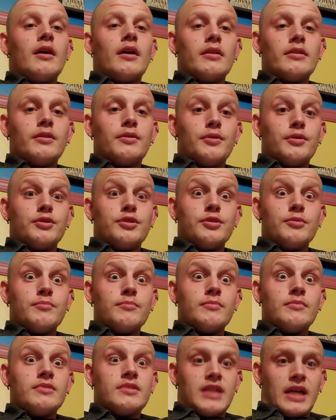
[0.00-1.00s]
Hello YouTube,
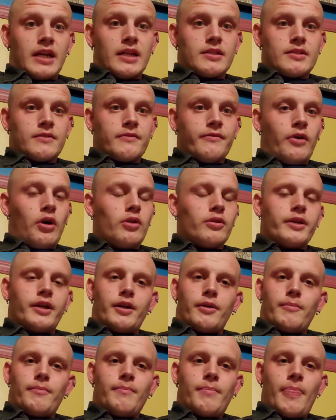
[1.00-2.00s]
Tanis Duvall here.
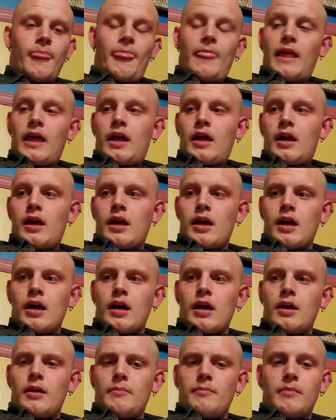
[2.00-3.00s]

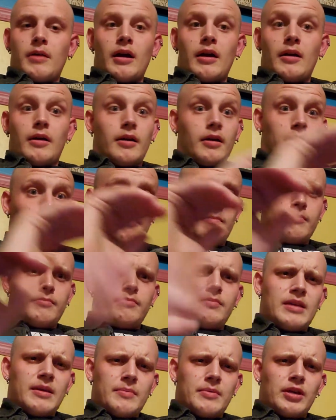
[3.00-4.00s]
I'm
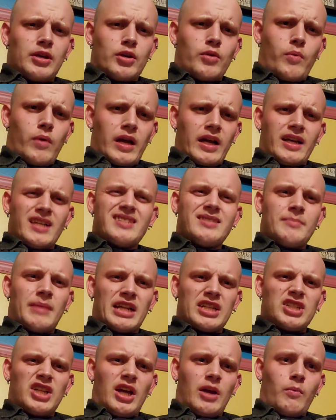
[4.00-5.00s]
keeping it quiet because I'm
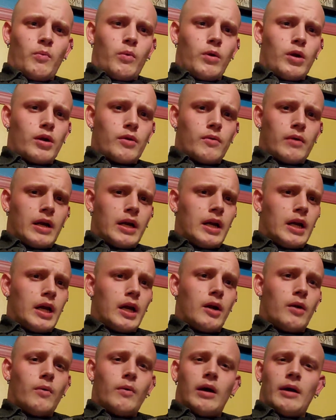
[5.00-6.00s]
actually at work right now.